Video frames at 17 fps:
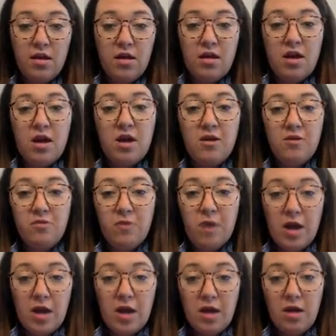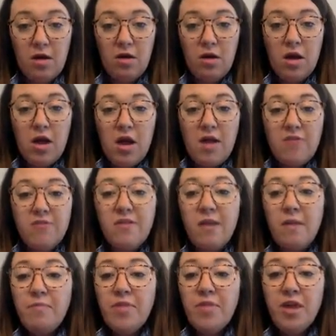and it's right here.
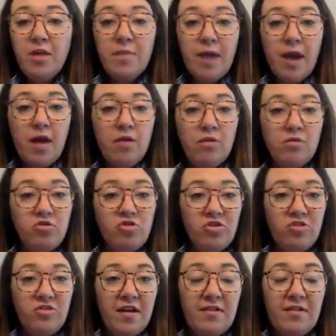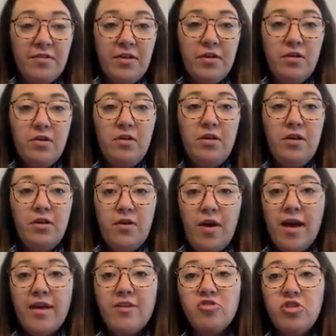Something about just that little
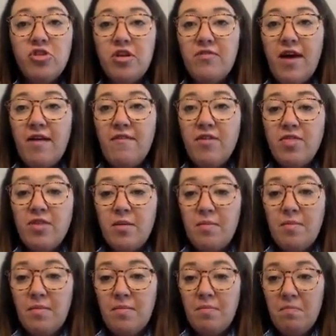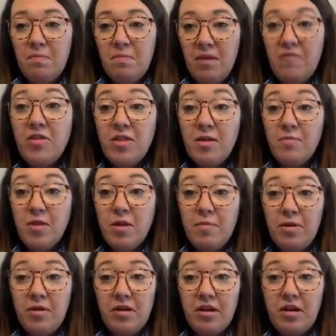interaction of having them, giving them the
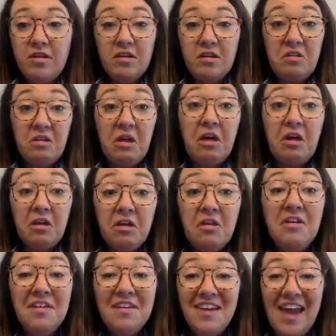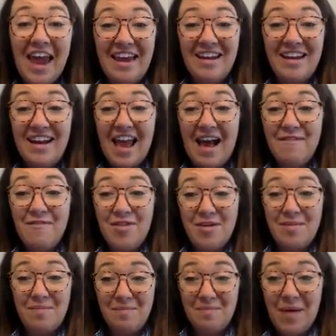ability to click and have
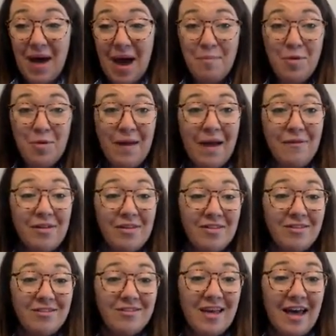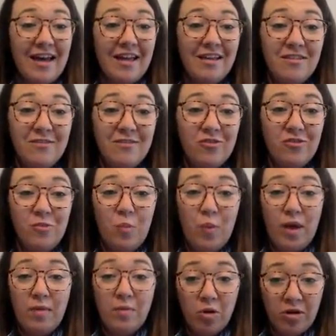them pop around in the slides is just
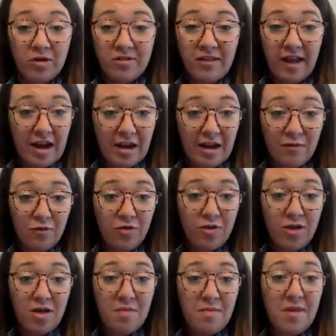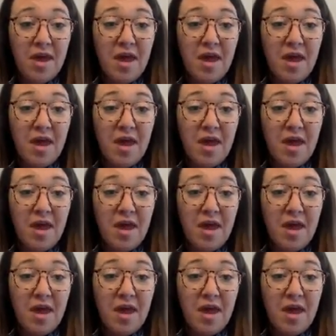way more exciting for them.